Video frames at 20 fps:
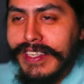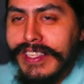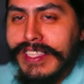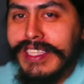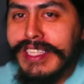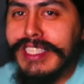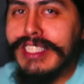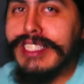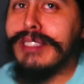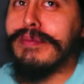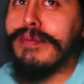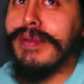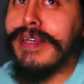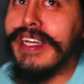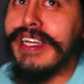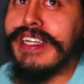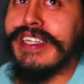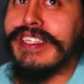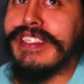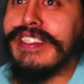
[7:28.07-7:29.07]
these
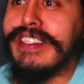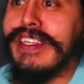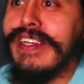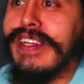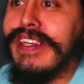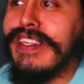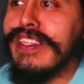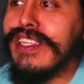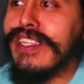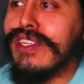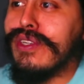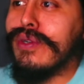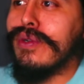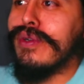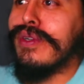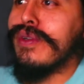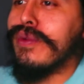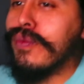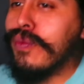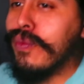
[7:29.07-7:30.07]
packs, they're
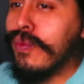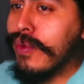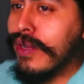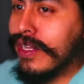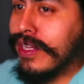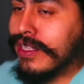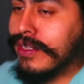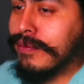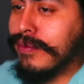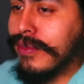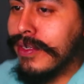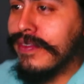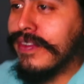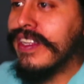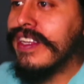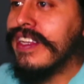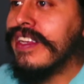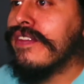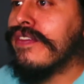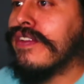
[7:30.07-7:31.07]
going well above
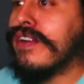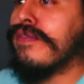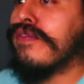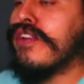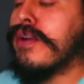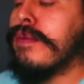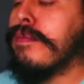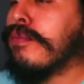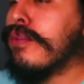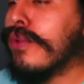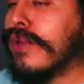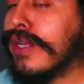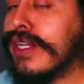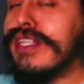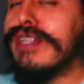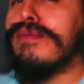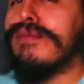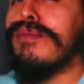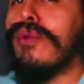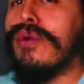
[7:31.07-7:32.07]
from from brick
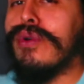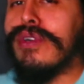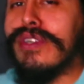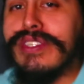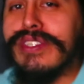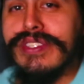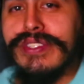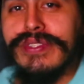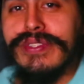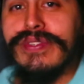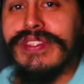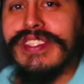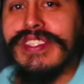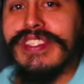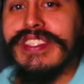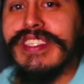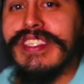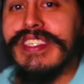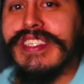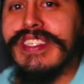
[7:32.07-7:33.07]
and mortar stores.